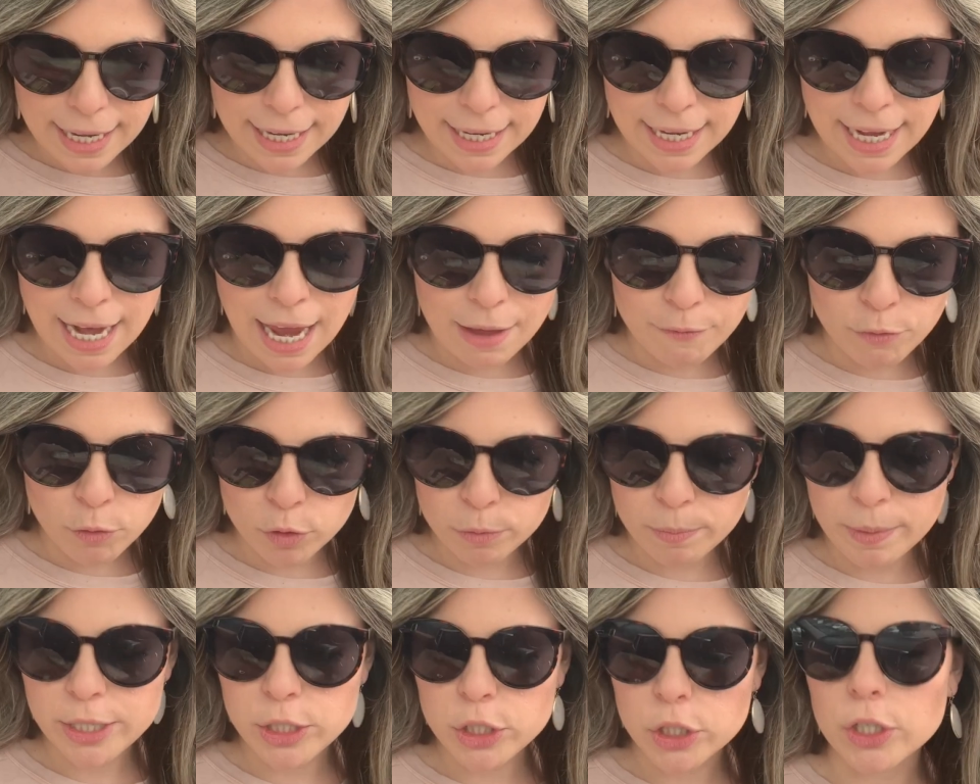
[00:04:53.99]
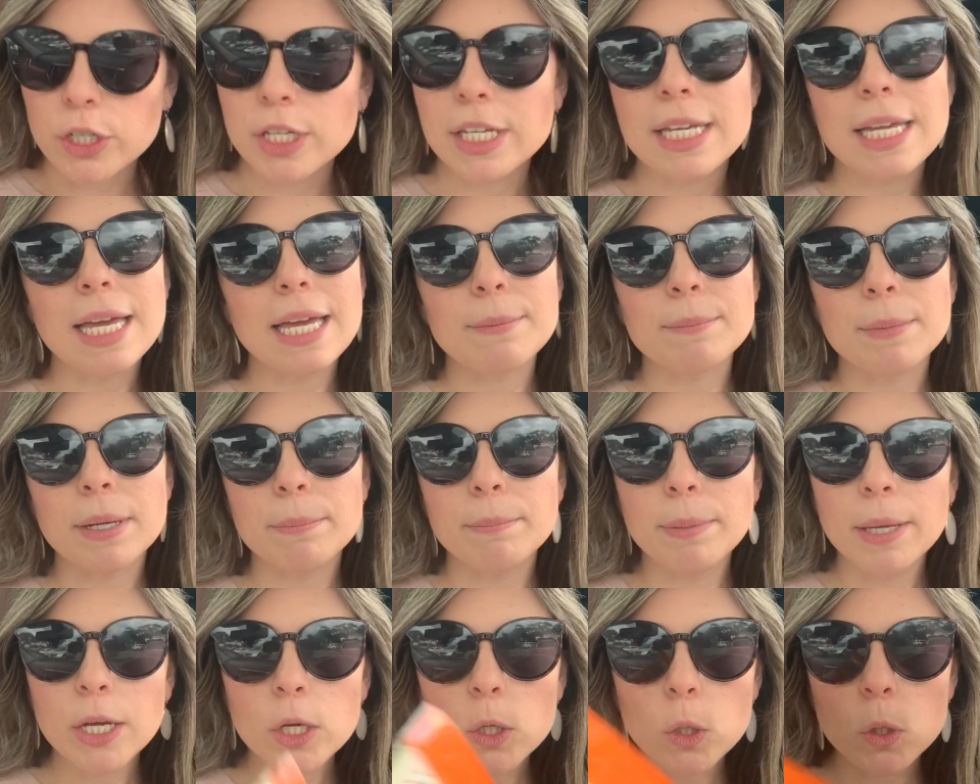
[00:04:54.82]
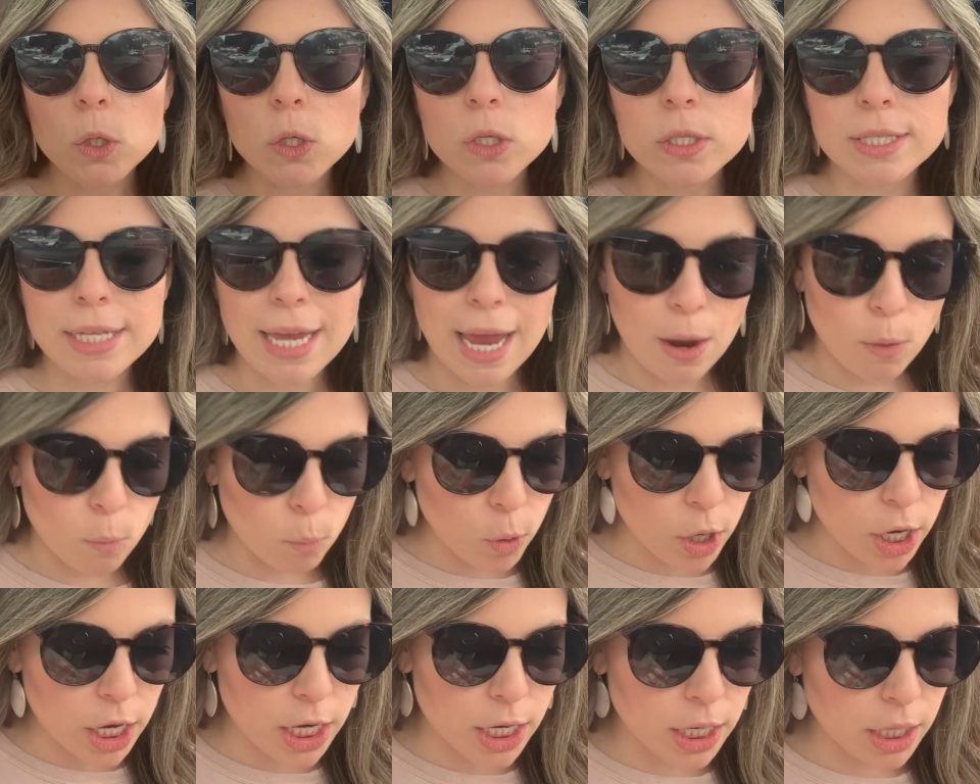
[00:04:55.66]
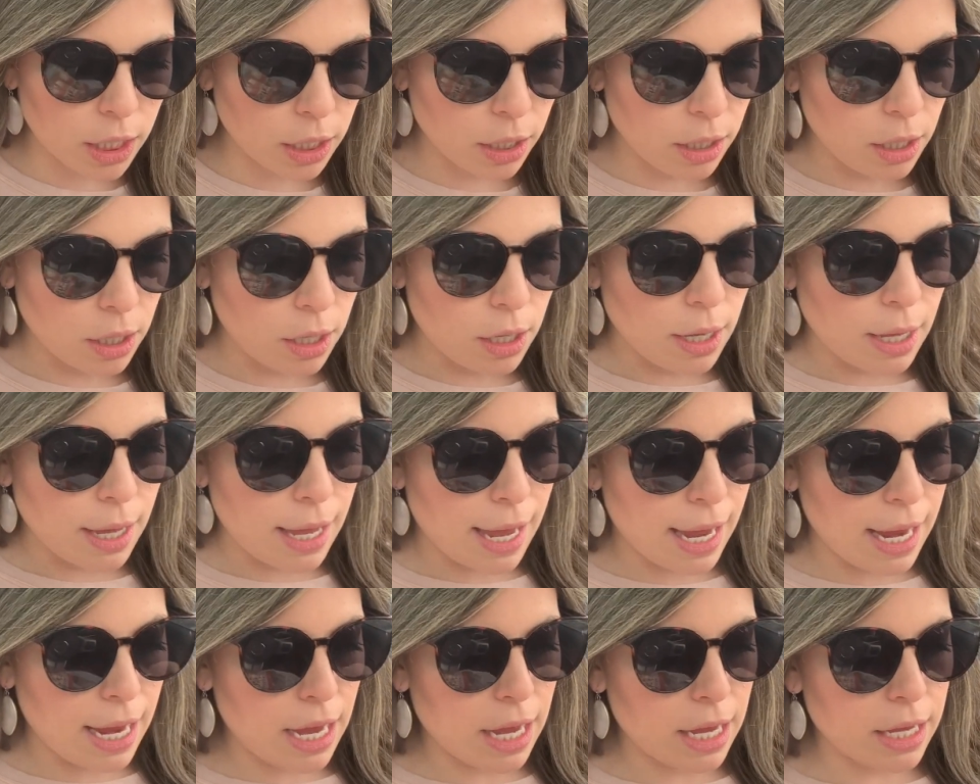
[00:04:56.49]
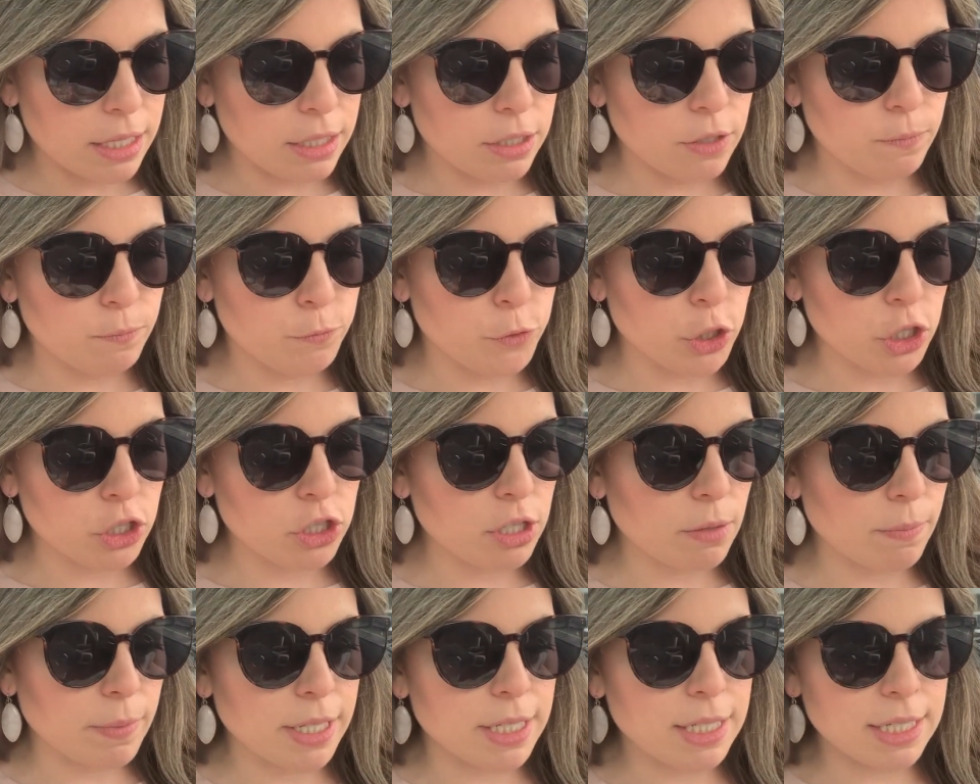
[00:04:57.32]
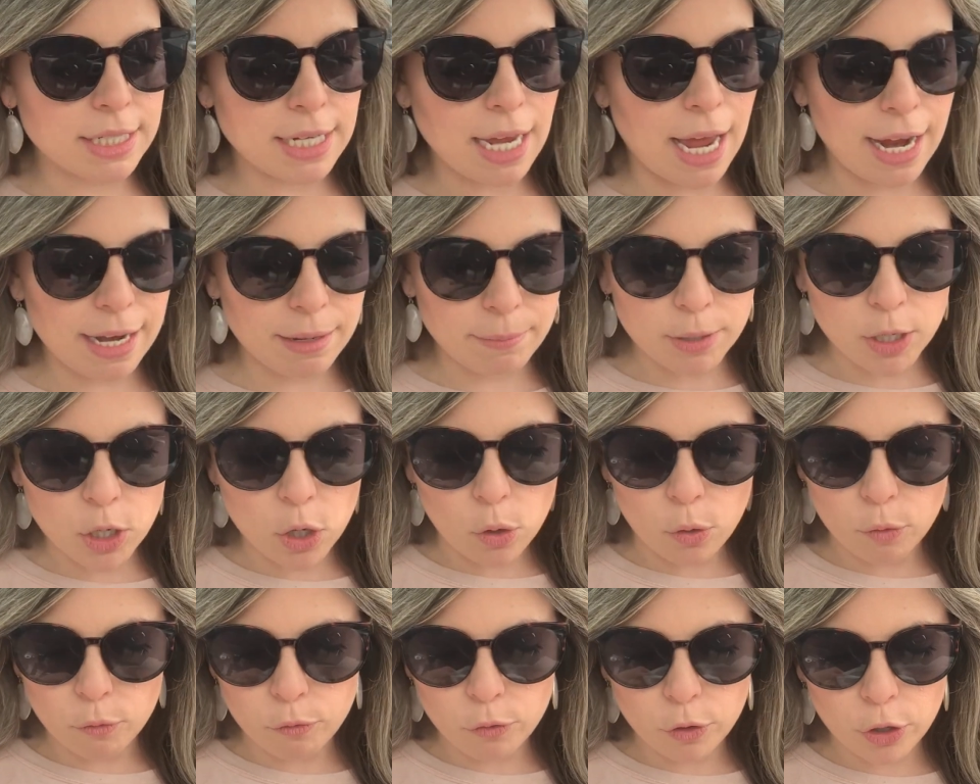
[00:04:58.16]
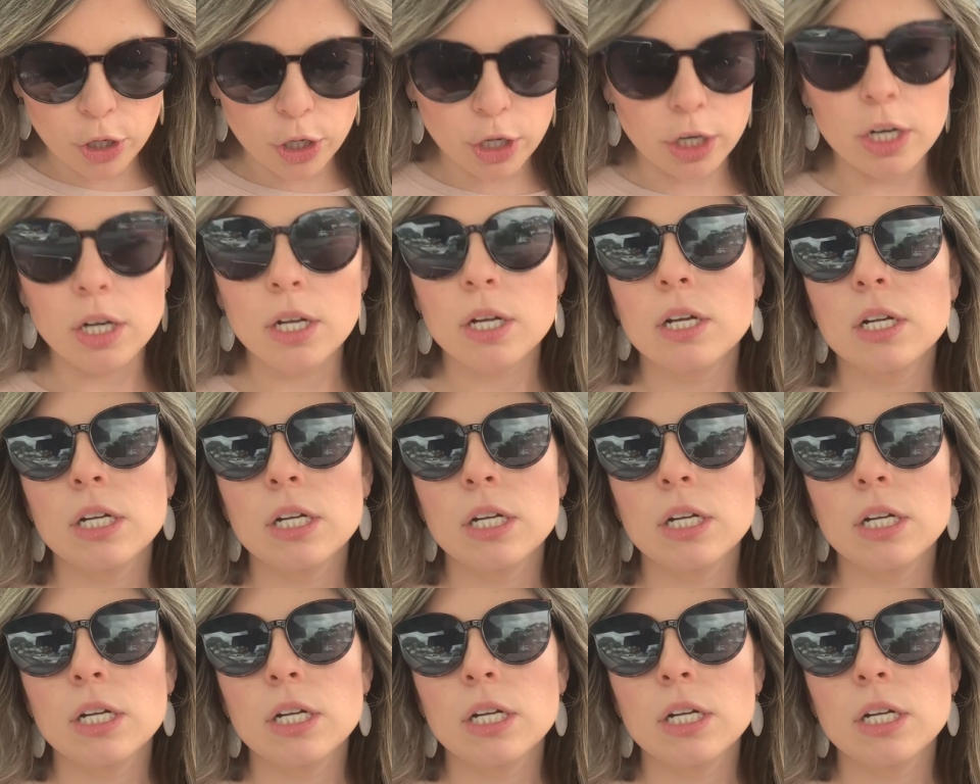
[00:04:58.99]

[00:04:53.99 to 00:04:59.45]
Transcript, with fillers: I can have it with my turkey and my pickles at work, and just something to tide me over